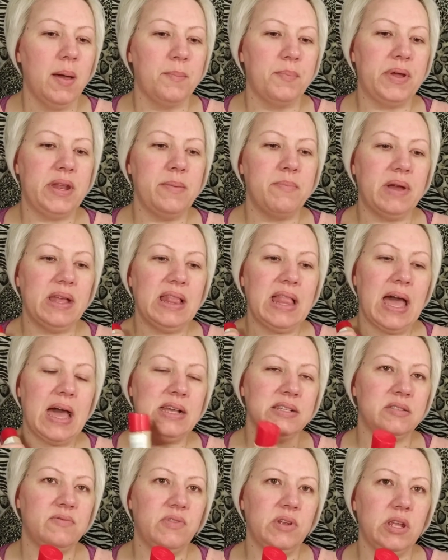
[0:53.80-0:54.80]
But in my
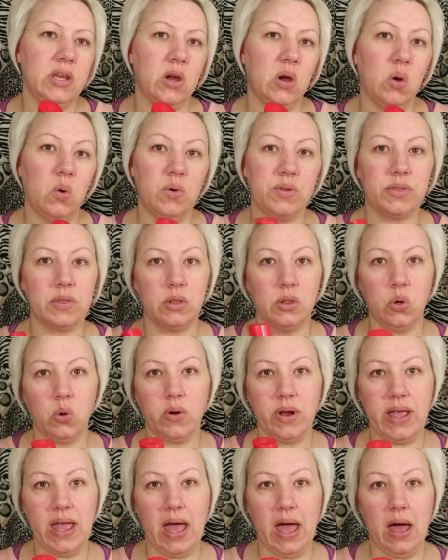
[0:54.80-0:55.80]
last video with the
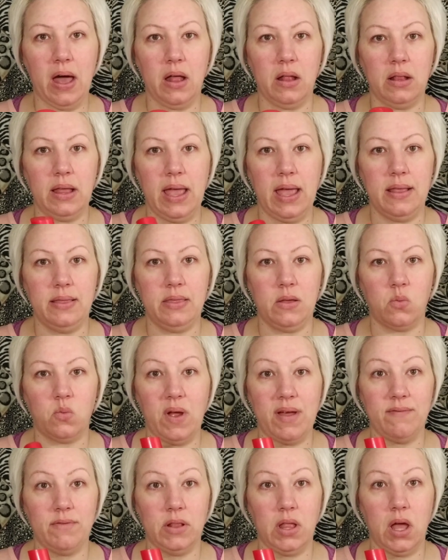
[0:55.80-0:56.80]
L'Oreal and the
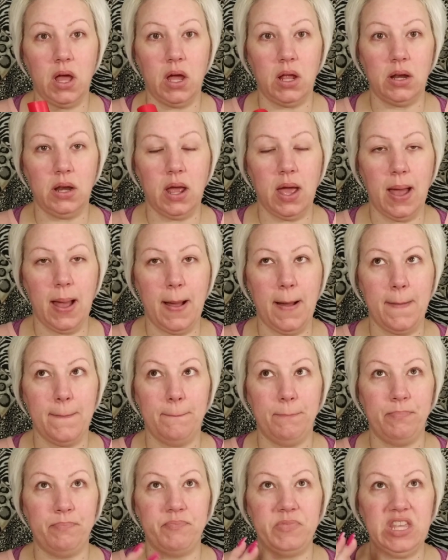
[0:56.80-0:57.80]

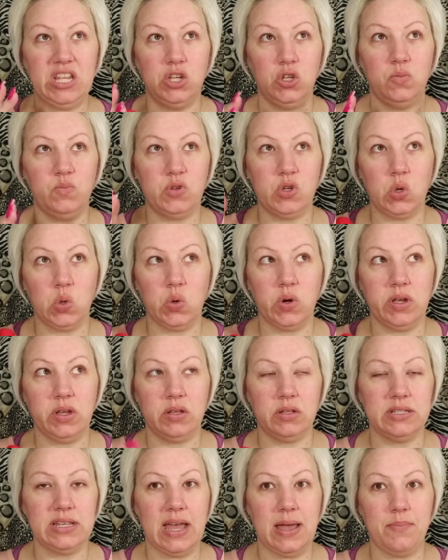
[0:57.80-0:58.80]
Revlon, the dupe
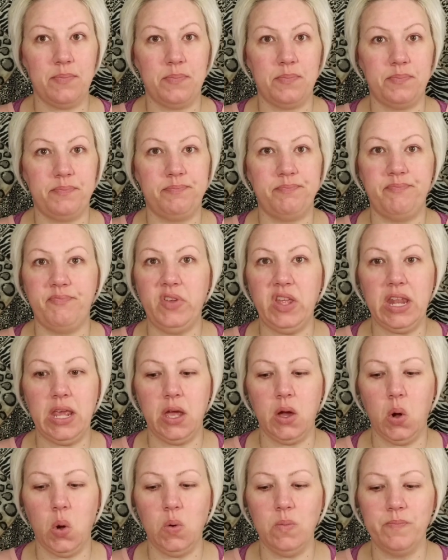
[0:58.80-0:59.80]
tutorial type
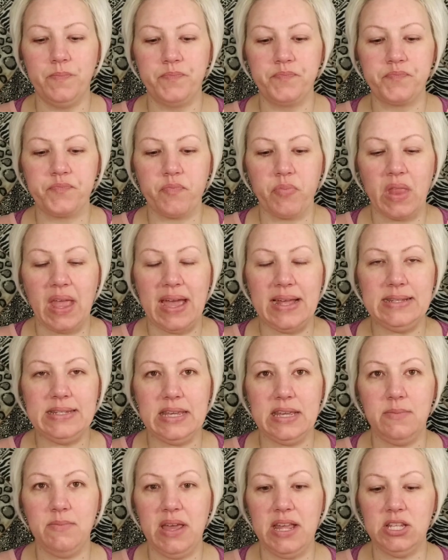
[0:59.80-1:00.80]
video, I
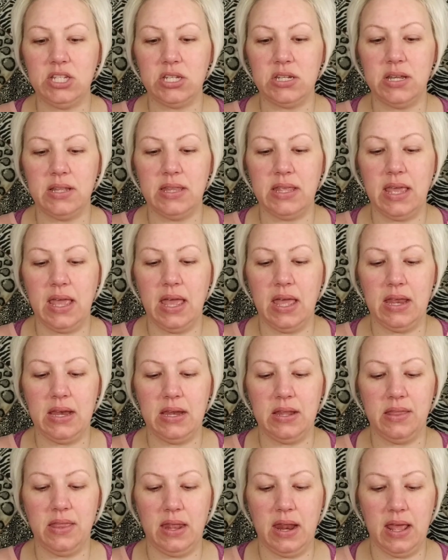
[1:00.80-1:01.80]
did mention at the
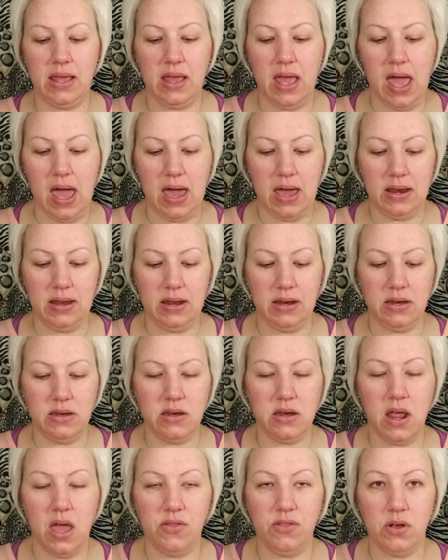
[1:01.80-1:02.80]
end that I had
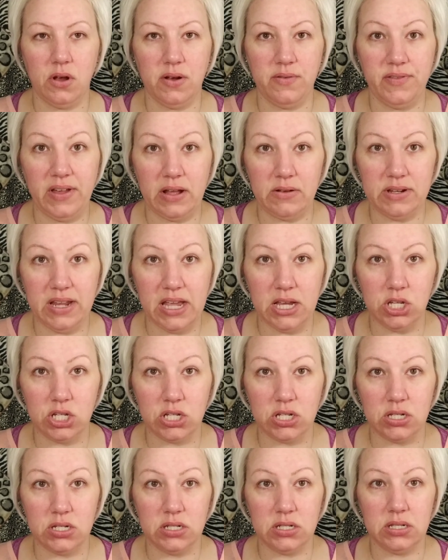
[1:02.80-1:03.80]
another
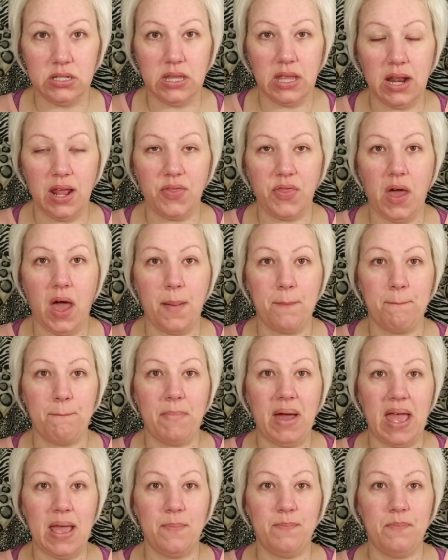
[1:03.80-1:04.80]
foundation I thought
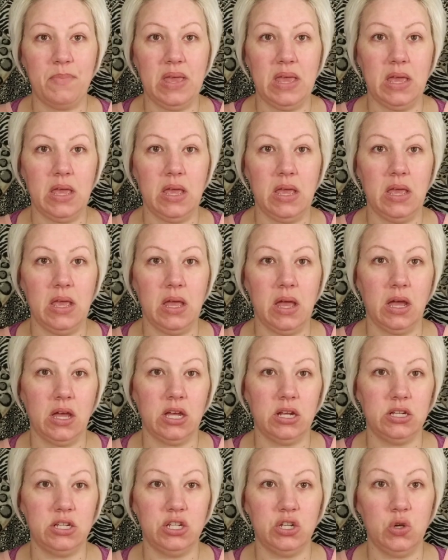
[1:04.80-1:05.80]
might be a
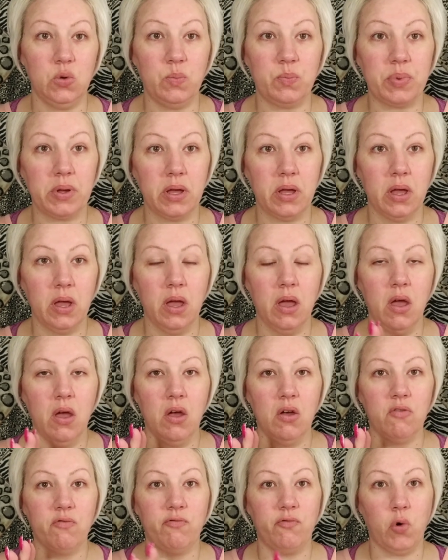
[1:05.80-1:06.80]
good dupe
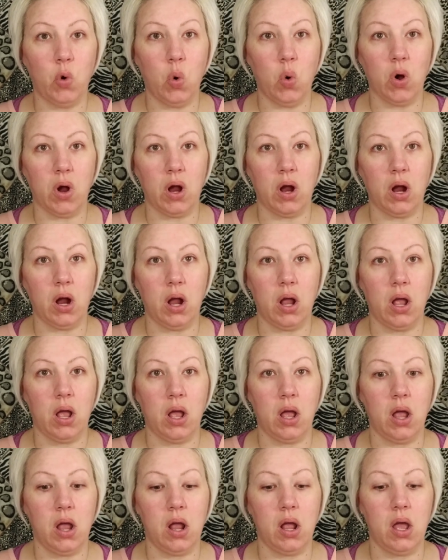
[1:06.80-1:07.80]
for,
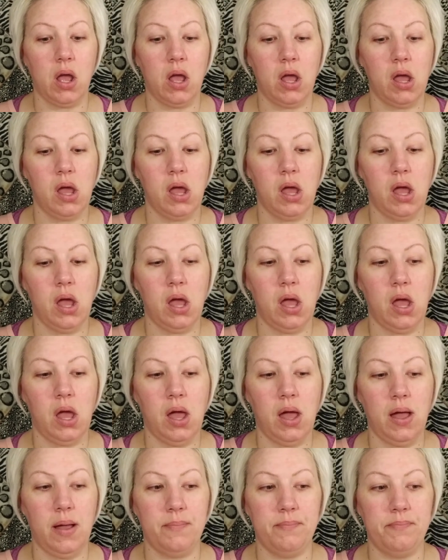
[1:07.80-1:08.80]

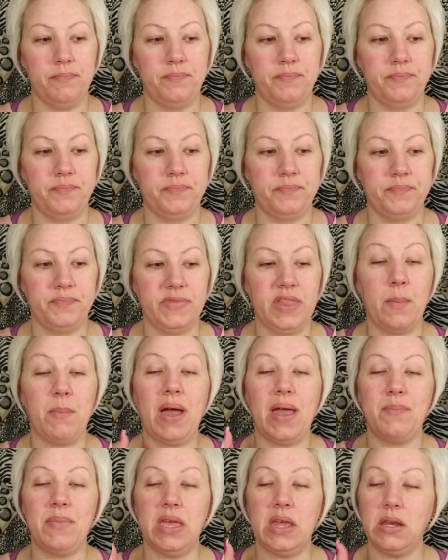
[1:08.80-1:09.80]
that
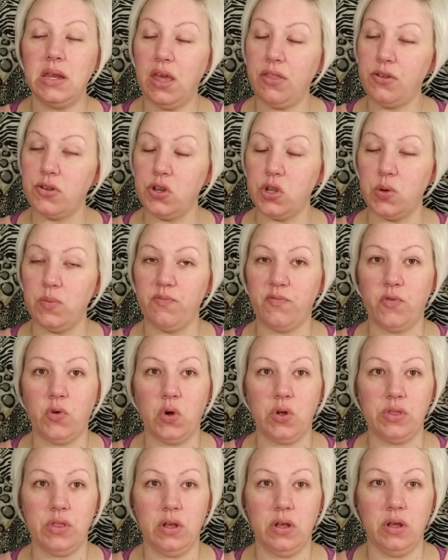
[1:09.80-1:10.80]
might be another dupe
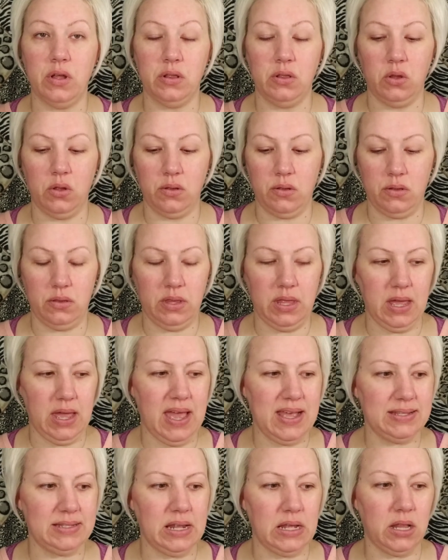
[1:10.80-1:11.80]
for the
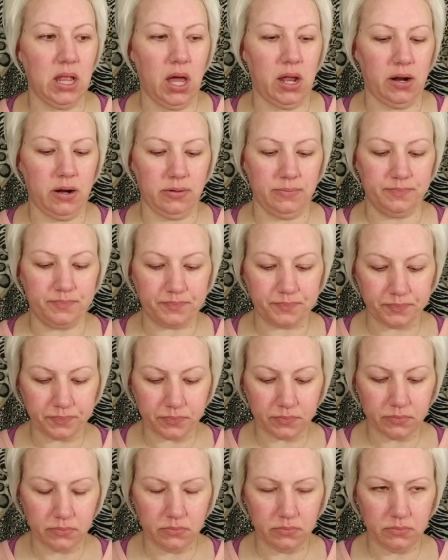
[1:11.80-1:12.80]
Estee Lauder.
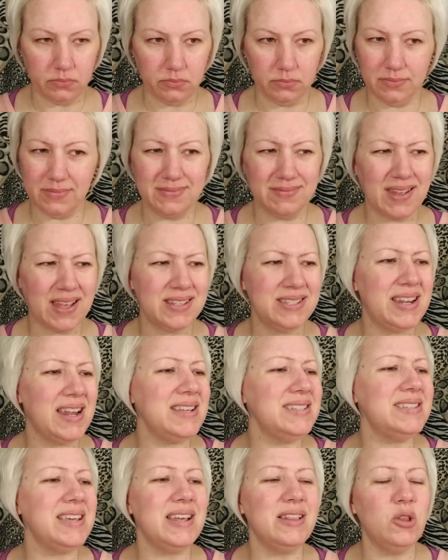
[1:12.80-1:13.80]
Did
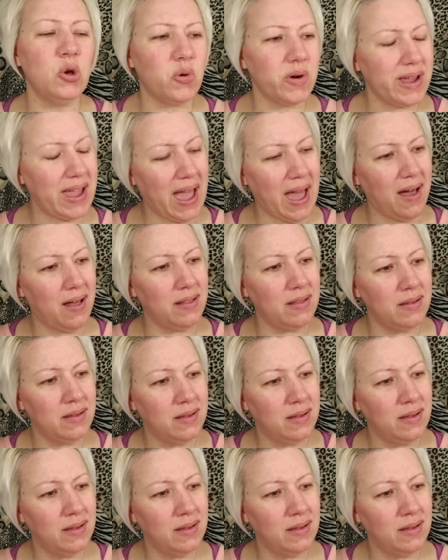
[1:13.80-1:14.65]
I say L'Oreal?